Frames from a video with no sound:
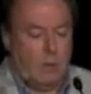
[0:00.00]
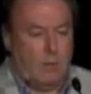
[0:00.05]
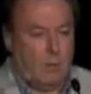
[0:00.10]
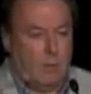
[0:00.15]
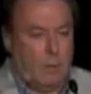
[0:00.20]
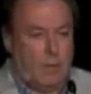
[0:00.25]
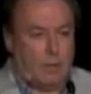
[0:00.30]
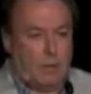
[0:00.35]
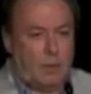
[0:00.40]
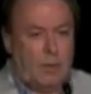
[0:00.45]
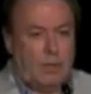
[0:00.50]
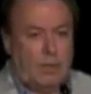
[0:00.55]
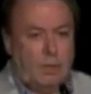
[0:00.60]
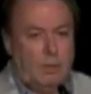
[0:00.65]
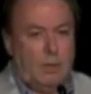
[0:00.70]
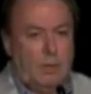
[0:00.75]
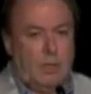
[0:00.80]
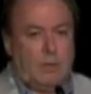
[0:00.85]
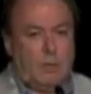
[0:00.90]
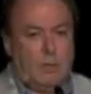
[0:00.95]
for about
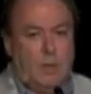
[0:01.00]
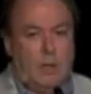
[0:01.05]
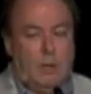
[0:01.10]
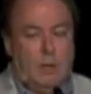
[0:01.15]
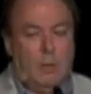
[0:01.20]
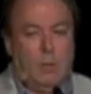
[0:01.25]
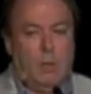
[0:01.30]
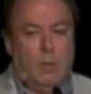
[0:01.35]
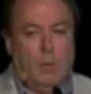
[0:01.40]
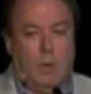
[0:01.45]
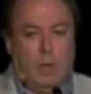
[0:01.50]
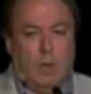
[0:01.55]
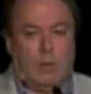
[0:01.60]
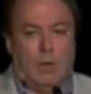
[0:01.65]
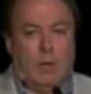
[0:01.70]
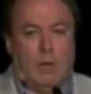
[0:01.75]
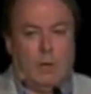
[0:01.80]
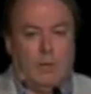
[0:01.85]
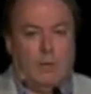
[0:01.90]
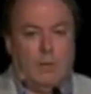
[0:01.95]
20 minutes while he
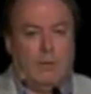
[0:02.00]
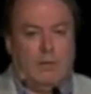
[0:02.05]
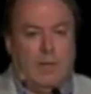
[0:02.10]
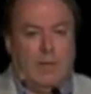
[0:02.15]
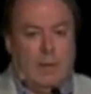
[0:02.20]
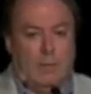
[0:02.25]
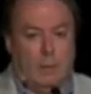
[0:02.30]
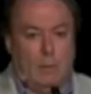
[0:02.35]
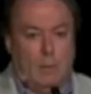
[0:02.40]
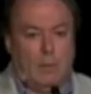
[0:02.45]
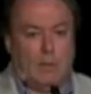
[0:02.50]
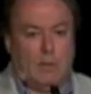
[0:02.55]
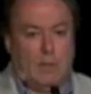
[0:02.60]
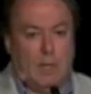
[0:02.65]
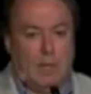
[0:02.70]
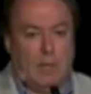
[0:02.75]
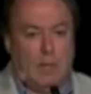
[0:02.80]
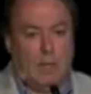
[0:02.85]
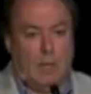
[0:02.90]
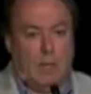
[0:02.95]
worked out if his daemon was
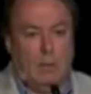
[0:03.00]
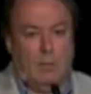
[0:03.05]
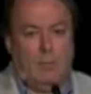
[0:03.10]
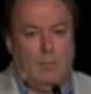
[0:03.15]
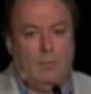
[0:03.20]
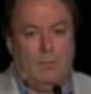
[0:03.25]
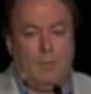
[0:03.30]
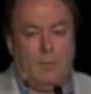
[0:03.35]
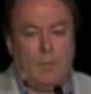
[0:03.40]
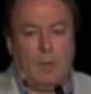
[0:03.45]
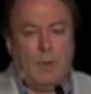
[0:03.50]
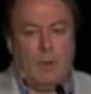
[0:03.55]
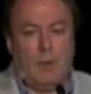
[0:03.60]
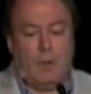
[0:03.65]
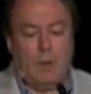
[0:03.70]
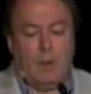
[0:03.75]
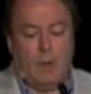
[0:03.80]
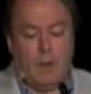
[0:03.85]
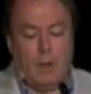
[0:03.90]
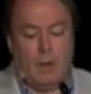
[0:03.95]
telling him
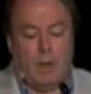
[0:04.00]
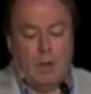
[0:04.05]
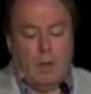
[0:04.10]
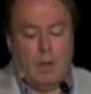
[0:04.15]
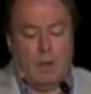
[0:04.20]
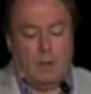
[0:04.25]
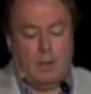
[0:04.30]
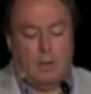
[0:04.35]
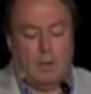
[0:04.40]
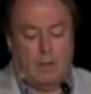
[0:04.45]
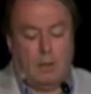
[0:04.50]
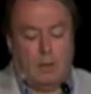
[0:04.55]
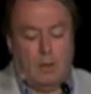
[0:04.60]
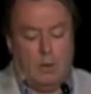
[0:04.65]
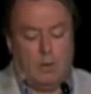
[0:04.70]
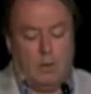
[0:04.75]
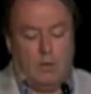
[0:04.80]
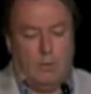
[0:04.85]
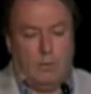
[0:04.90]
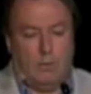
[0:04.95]
that he'd
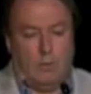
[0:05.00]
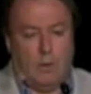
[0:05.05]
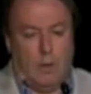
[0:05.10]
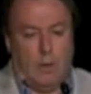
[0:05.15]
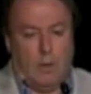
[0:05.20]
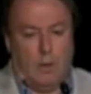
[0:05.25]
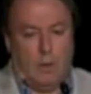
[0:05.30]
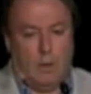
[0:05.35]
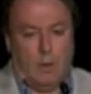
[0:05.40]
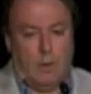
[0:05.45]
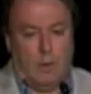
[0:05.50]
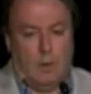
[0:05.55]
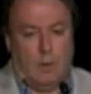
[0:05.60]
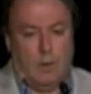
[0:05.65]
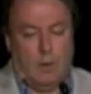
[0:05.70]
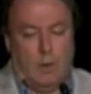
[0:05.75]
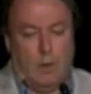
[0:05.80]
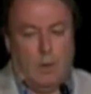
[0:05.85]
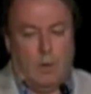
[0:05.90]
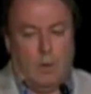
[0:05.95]
gone too far
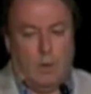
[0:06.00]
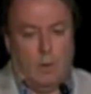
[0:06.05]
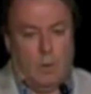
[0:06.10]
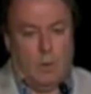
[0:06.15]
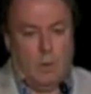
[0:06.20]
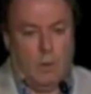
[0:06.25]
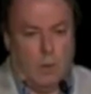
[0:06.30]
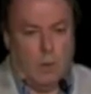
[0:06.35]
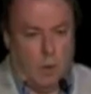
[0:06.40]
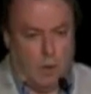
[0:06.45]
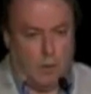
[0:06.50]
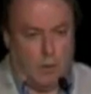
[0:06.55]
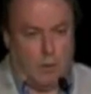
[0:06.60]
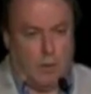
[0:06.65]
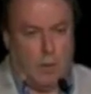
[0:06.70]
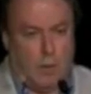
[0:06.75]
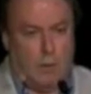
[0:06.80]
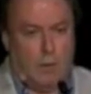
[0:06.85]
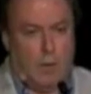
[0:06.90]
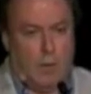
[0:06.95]
or not,
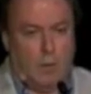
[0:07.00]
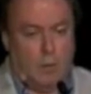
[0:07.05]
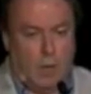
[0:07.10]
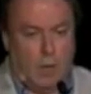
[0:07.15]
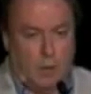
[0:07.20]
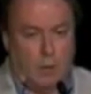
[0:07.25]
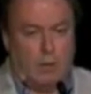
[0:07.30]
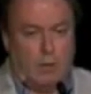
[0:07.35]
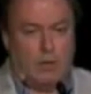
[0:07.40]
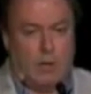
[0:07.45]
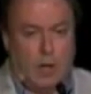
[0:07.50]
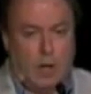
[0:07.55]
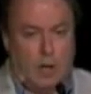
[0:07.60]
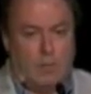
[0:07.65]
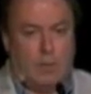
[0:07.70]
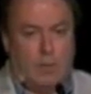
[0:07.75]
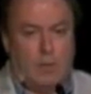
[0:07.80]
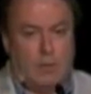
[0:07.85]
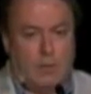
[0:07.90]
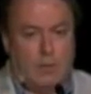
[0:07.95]
and went on
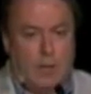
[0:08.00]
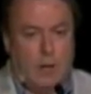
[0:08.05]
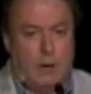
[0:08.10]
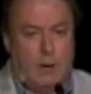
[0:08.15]
trial for his